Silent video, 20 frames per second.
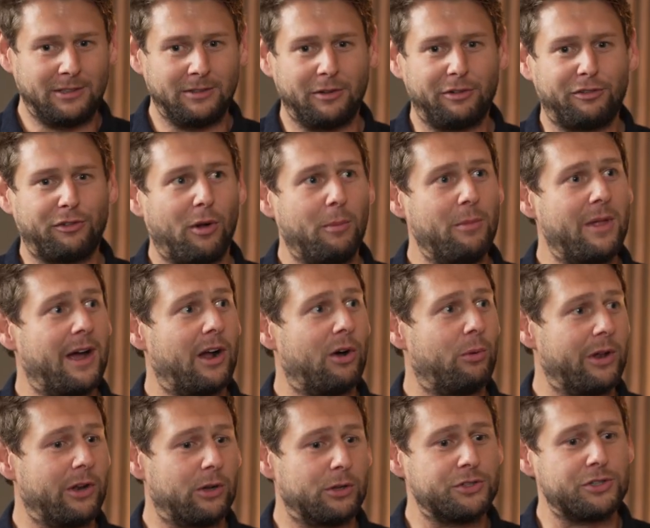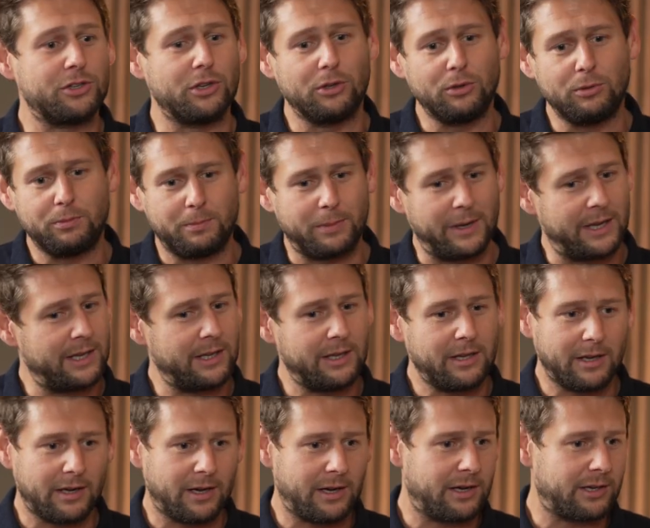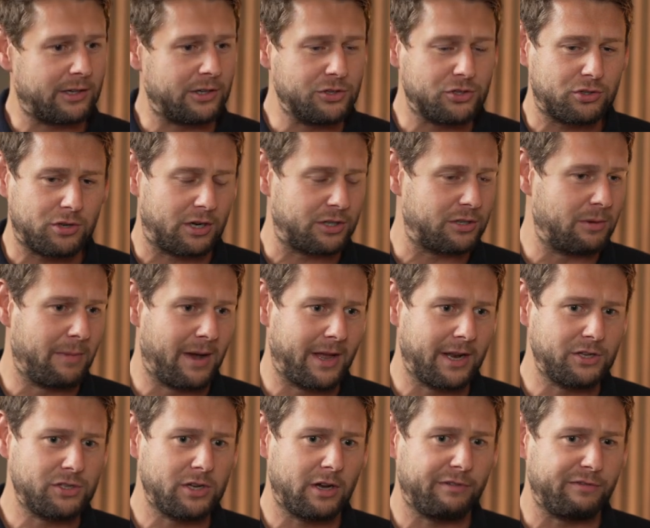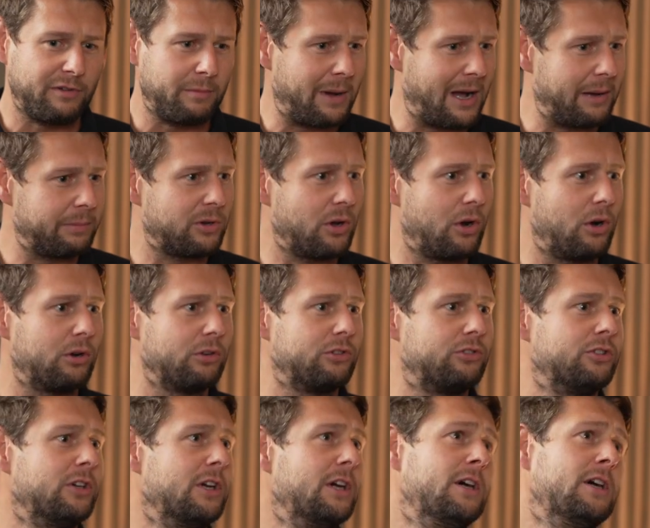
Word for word: from there I went on to be construction manager for Babcock's.